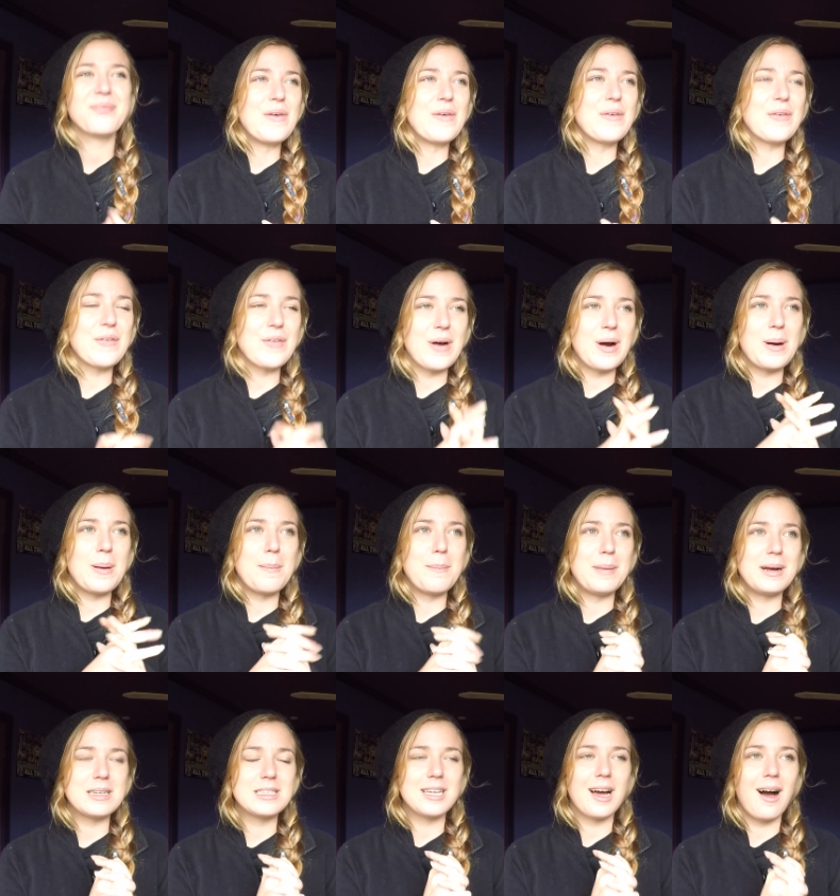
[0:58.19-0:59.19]

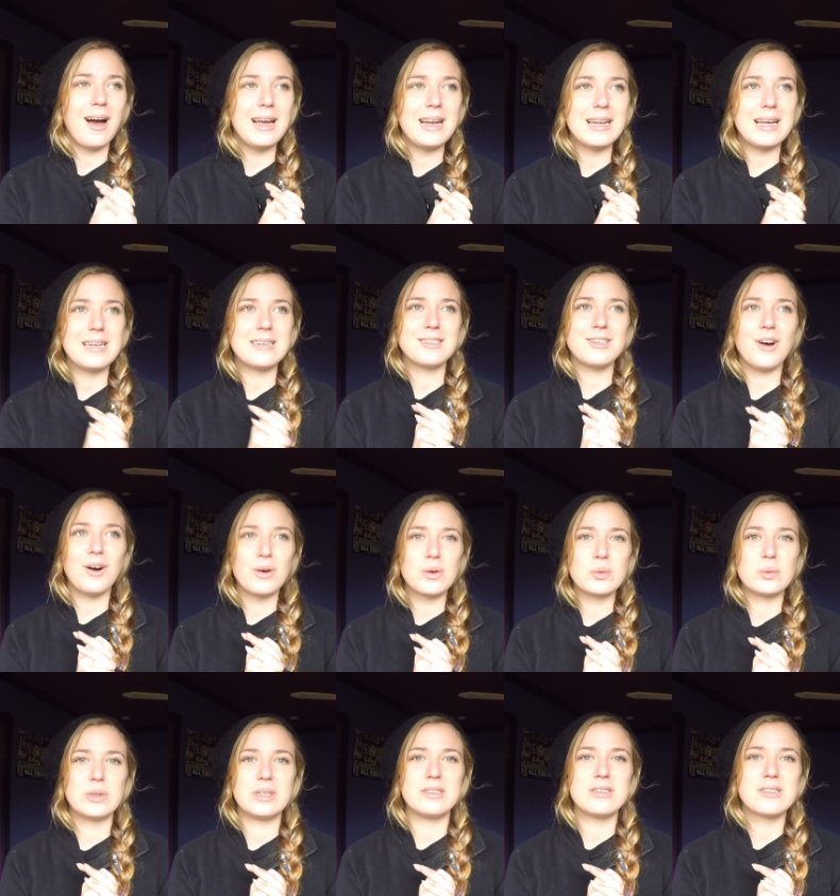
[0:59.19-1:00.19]
from Thailand
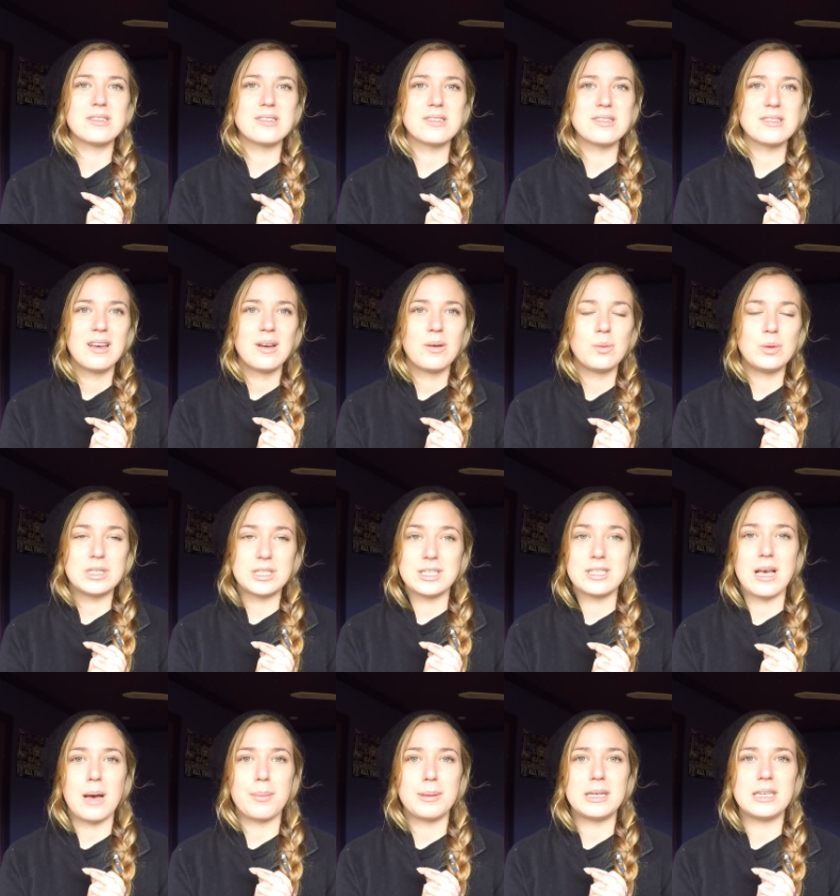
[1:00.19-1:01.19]
onwards, which is
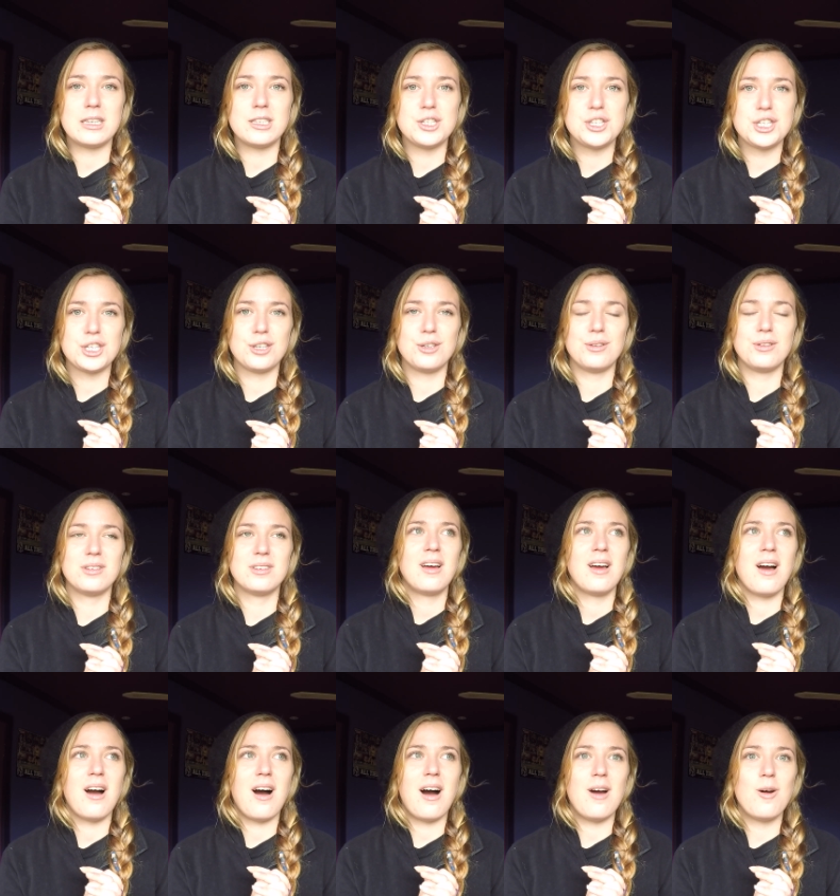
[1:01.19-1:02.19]
happening in June,
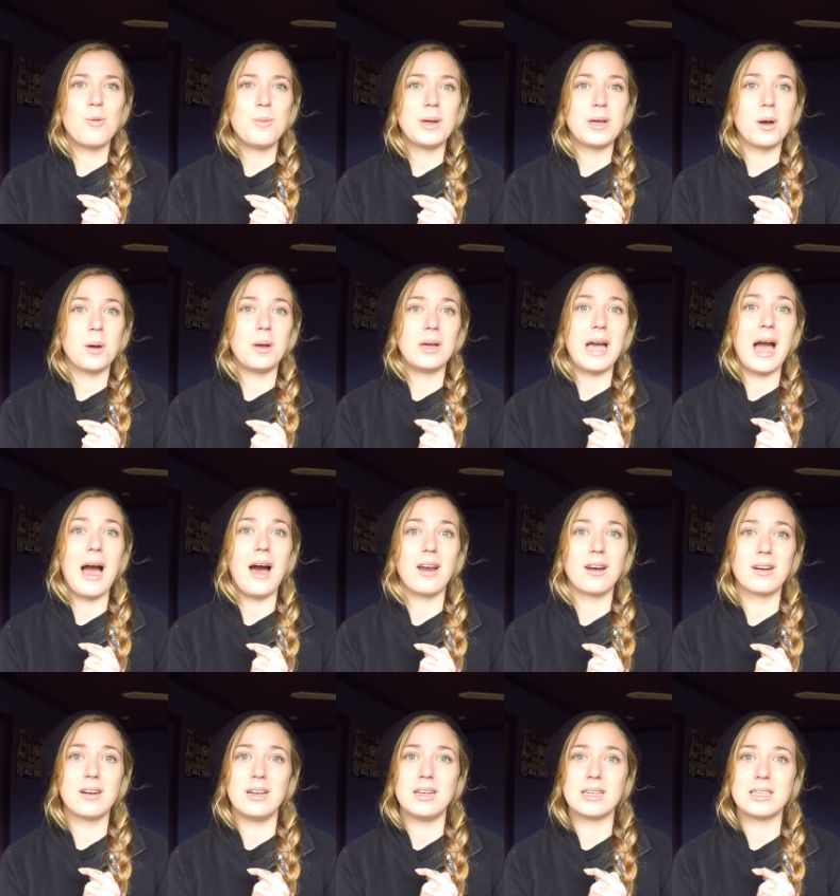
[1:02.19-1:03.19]
I will be going
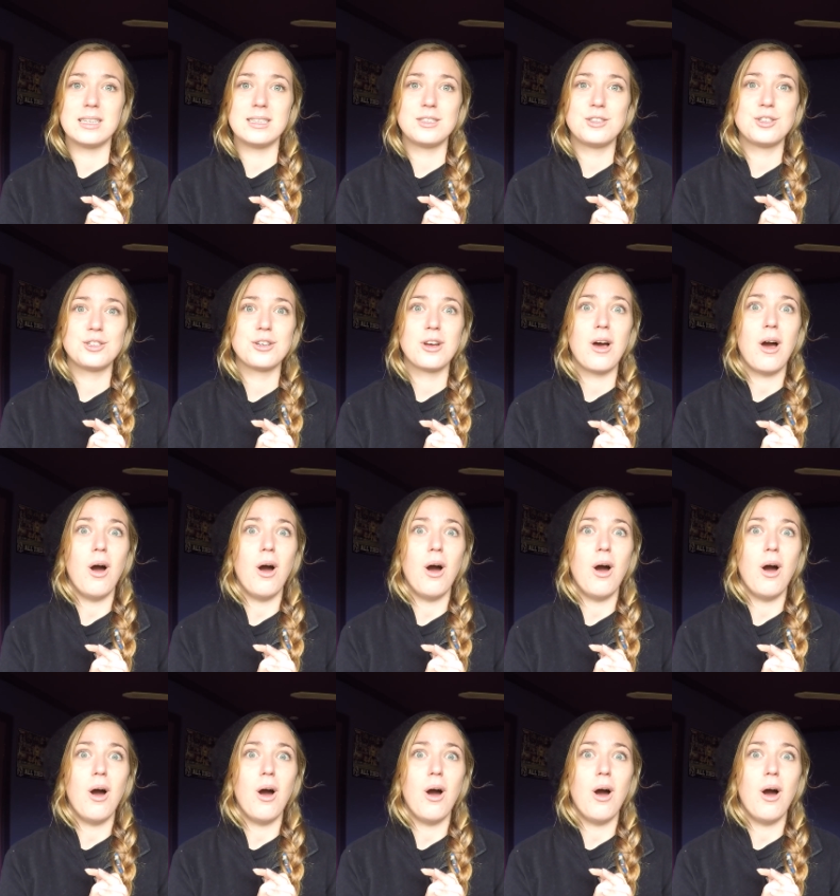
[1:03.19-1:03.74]
hand luggage